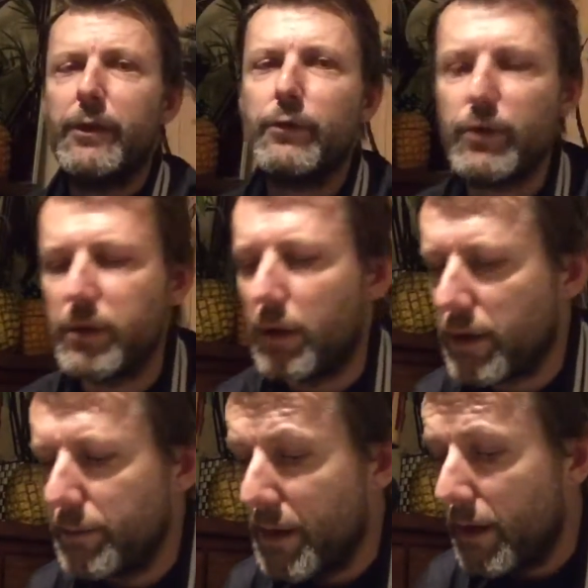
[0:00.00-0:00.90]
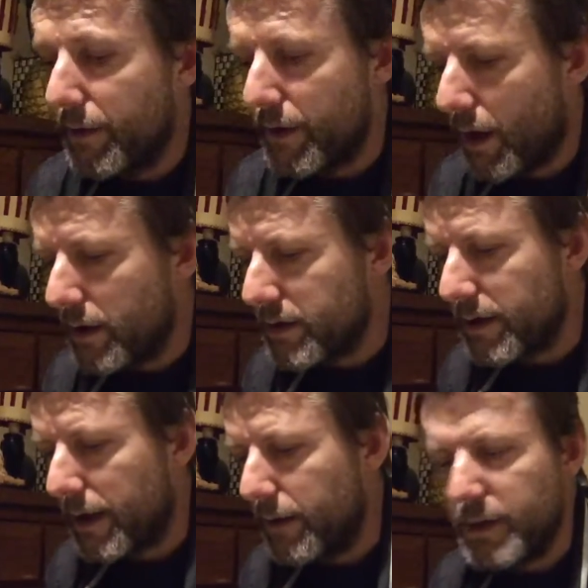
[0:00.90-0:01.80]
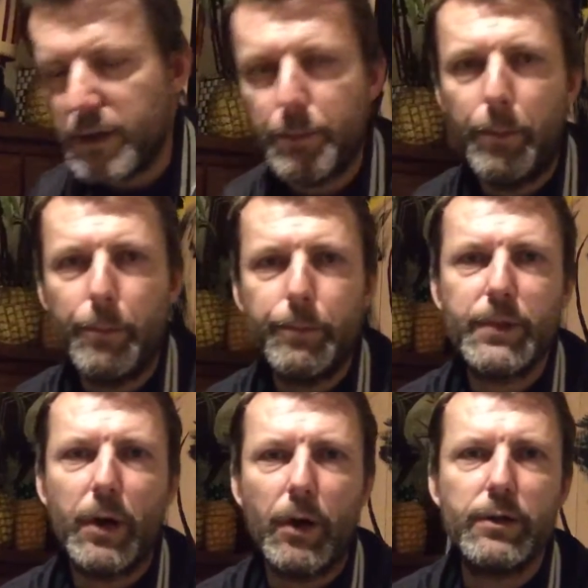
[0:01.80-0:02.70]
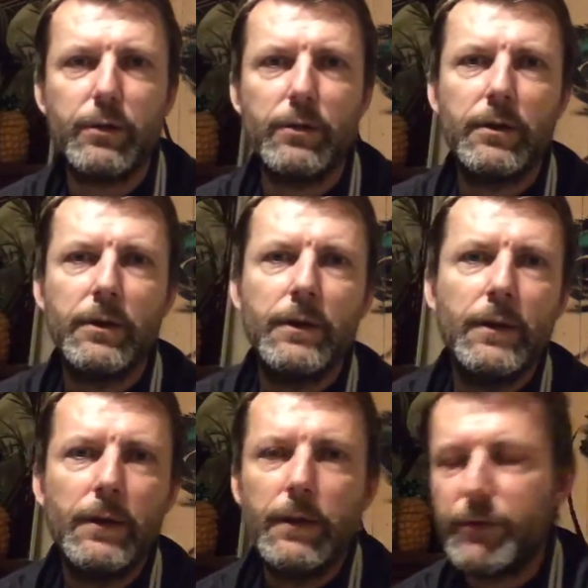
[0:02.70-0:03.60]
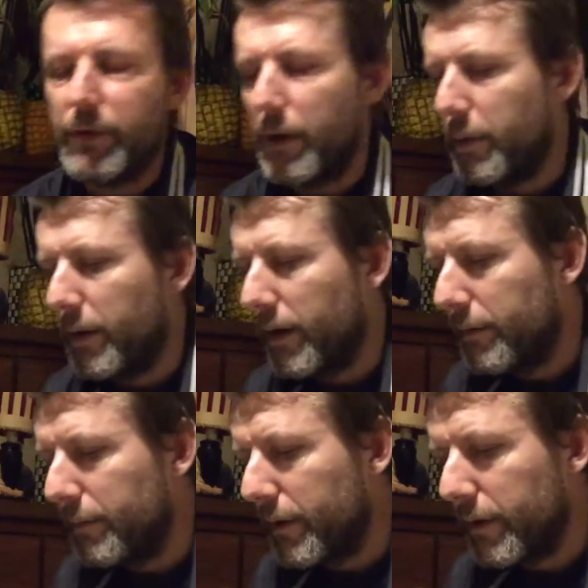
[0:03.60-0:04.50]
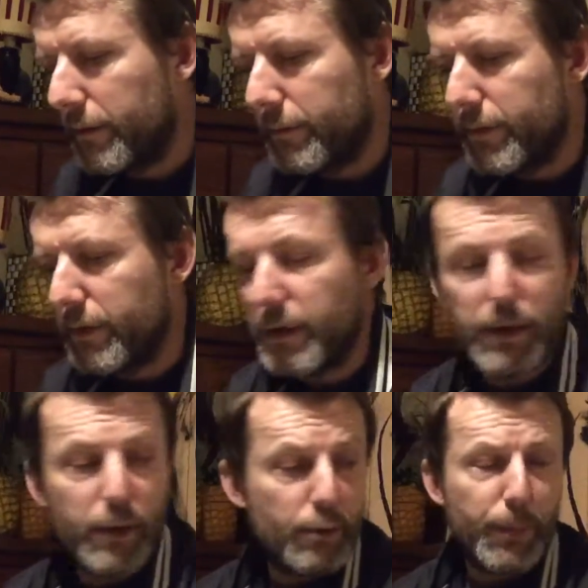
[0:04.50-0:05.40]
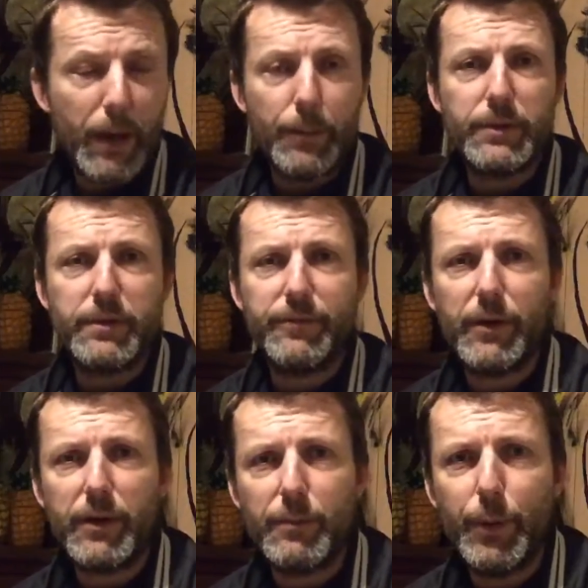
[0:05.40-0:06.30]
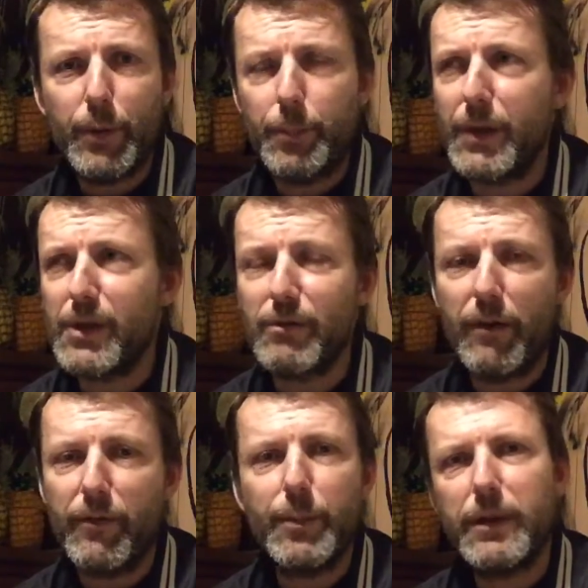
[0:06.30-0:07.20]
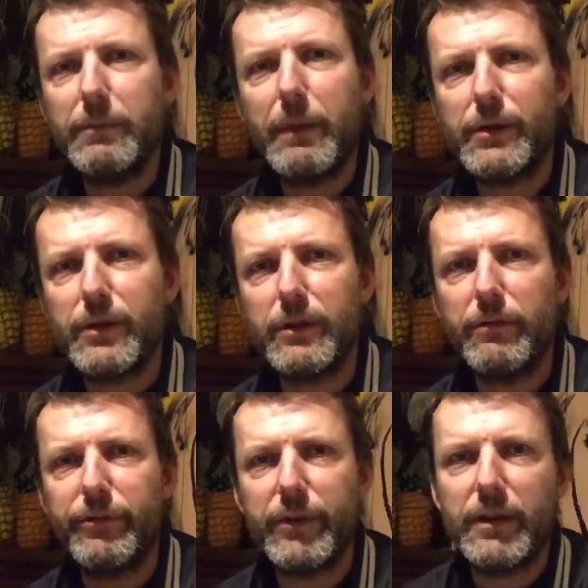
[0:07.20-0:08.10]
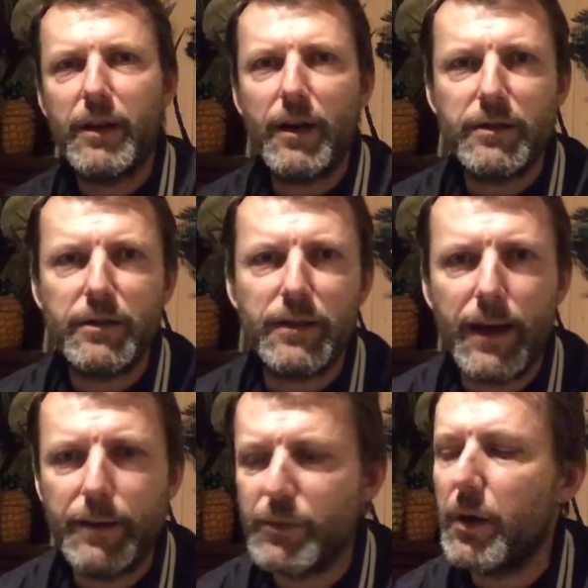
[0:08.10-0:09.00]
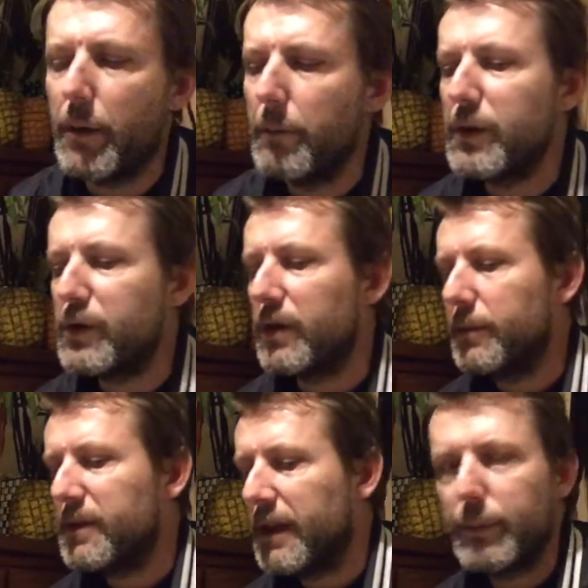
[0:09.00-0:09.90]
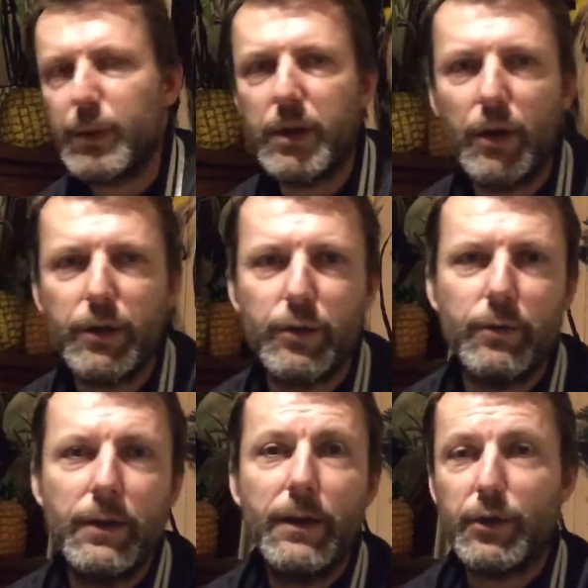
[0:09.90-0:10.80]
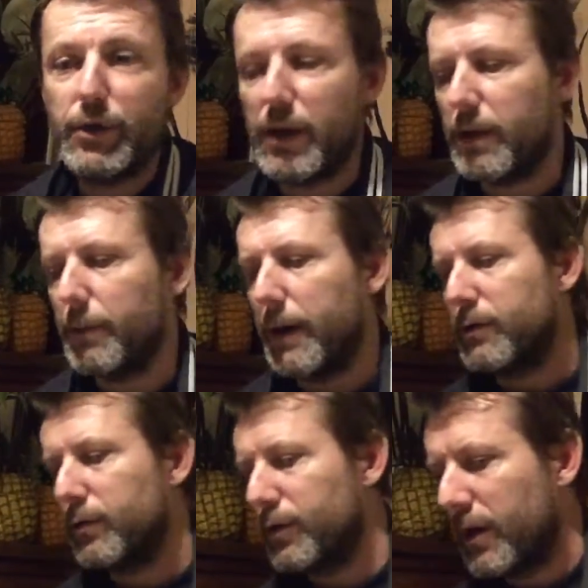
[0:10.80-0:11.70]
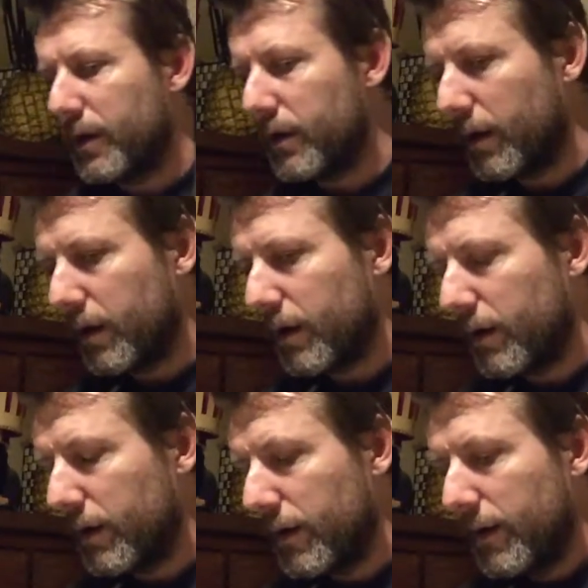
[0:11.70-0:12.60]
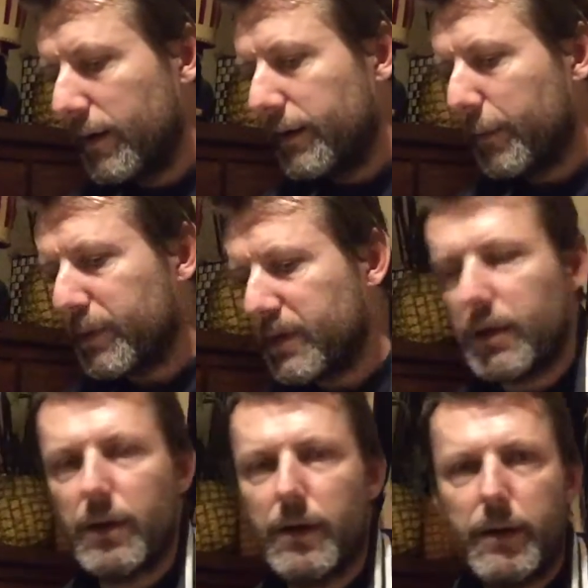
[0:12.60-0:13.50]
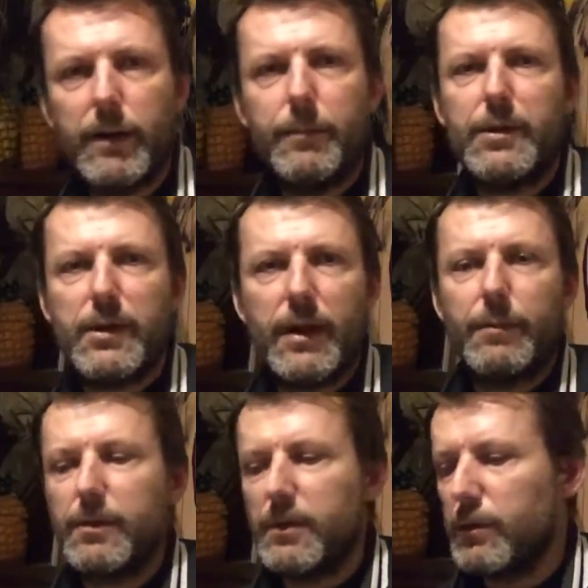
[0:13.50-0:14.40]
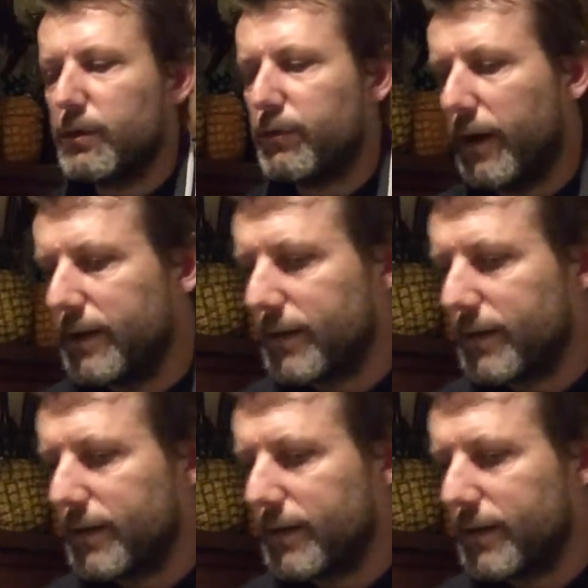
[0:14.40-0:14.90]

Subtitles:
Look just like him. The artist's name is Title. So in the newspapers, they fucking put the picture of it, but didn't mention the graffiti artist's name. So I'm mentioning him. His name's Title. So check him out, or check that particular image out, because he looks great.